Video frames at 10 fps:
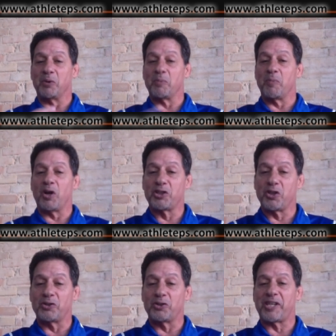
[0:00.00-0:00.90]
it was mark
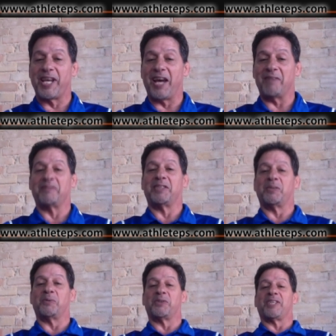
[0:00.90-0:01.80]
schultz's staff i'm
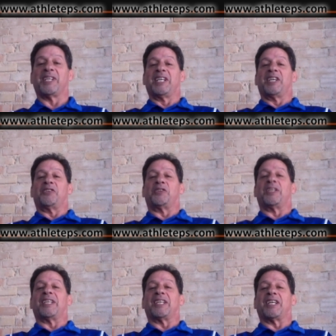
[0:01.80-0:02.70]
sorry who was on
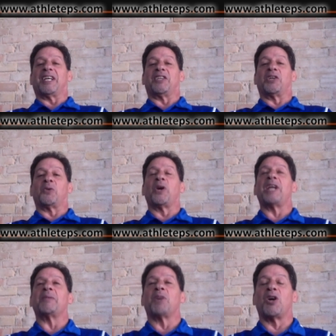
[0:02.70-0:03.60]
uh, the great